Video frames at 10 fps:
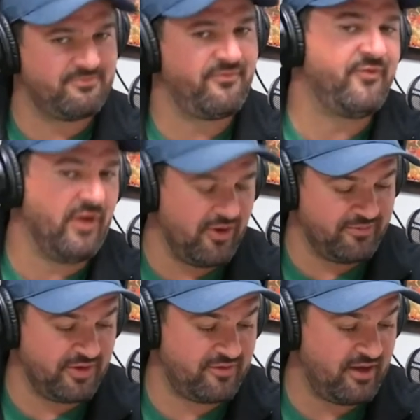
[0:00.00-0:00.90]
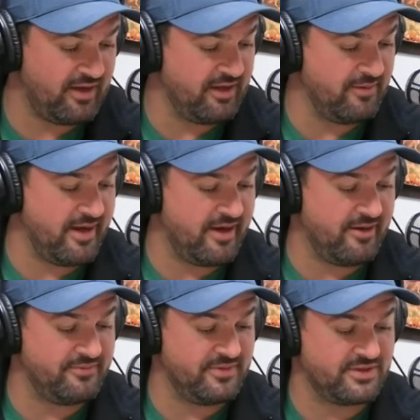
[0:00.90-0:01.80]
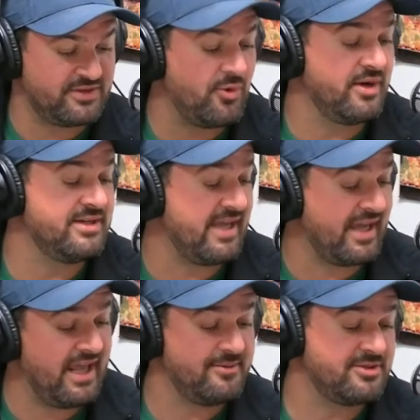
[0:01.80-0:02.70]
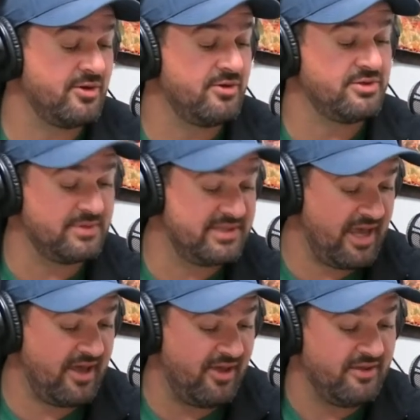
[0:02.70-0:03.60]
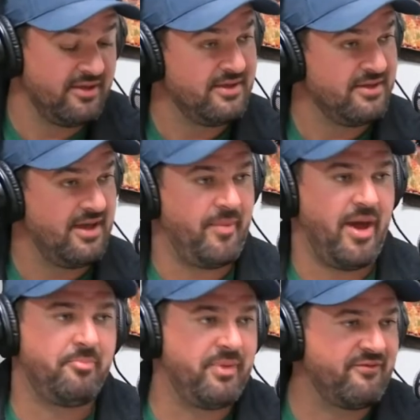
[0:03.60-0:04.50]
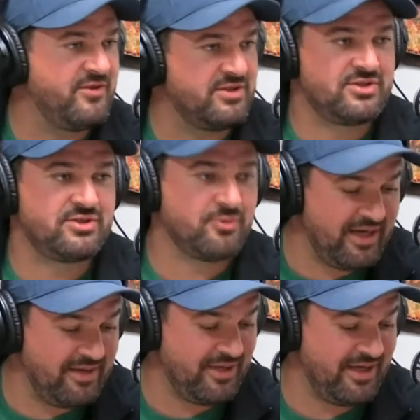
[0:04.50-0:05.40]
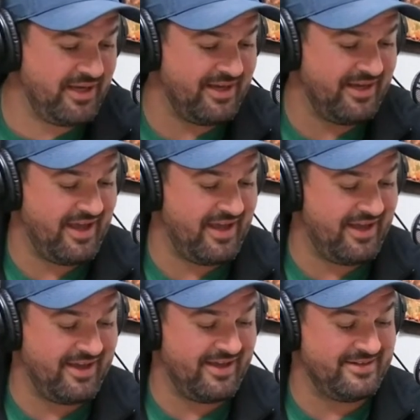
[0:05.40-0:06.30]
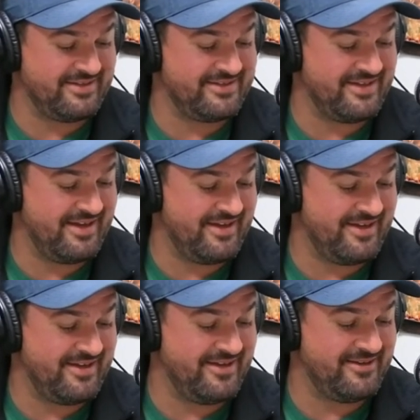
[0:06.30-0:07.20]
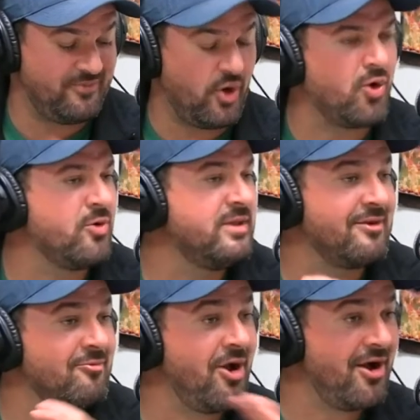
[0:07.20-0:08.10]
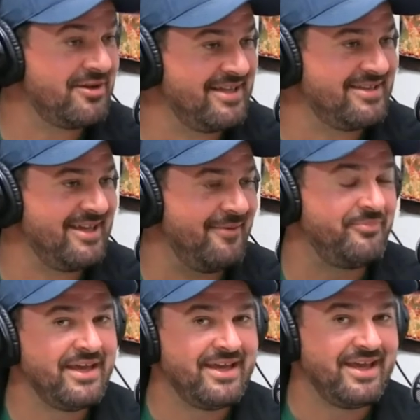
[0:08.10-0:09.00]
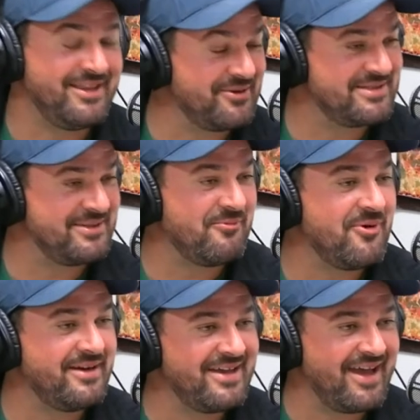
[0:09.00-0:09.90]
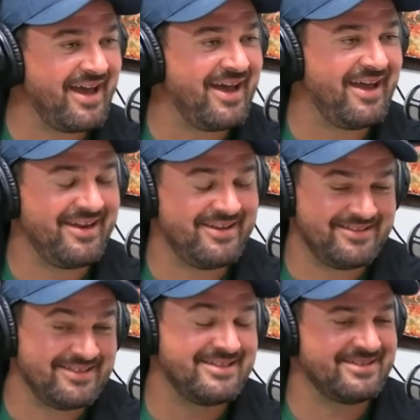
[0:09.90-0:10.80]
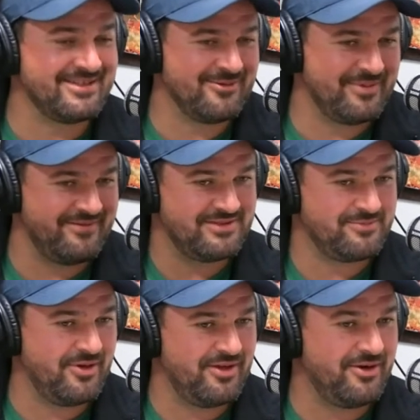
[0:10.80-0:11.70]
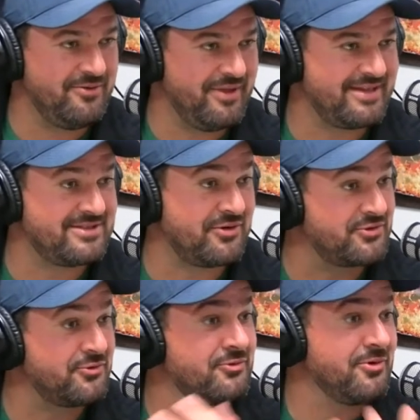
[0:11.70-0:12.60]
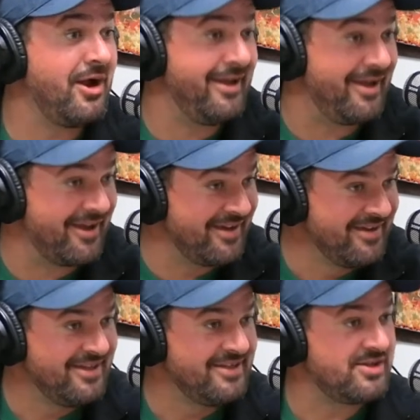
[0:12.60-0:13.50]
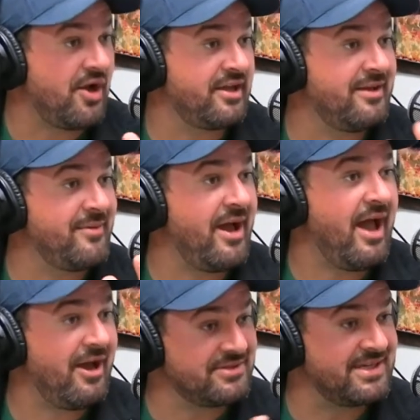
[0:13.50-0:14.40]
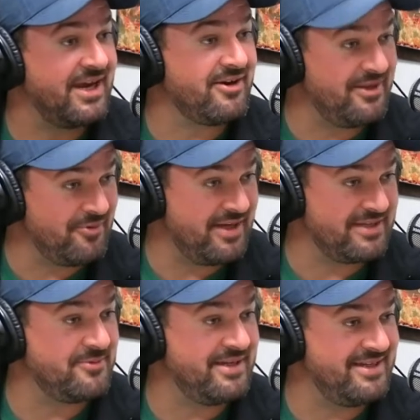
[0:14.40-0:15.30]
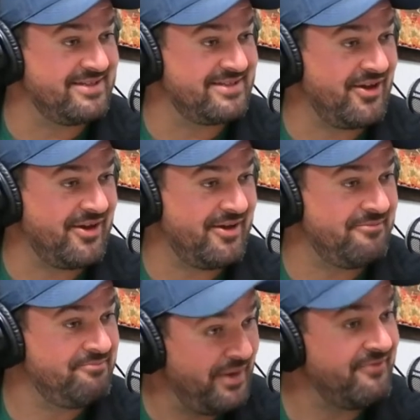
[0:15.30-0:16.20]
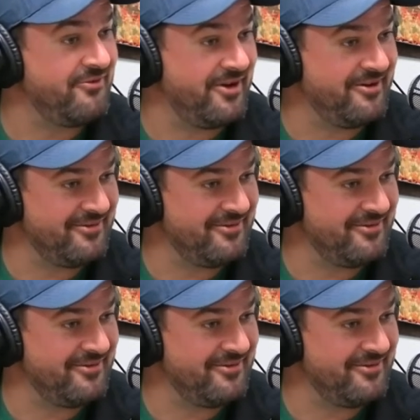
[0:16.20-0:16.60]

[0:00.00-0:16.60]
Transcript: film, they're talking about the stories that cannabis growers would tell about Bigfoot screaming and hurling rocks at them. And there was the one guy, this is a little bit of a spoiler, who like starts crying, talking about how scared he was when he saw Bigfoot,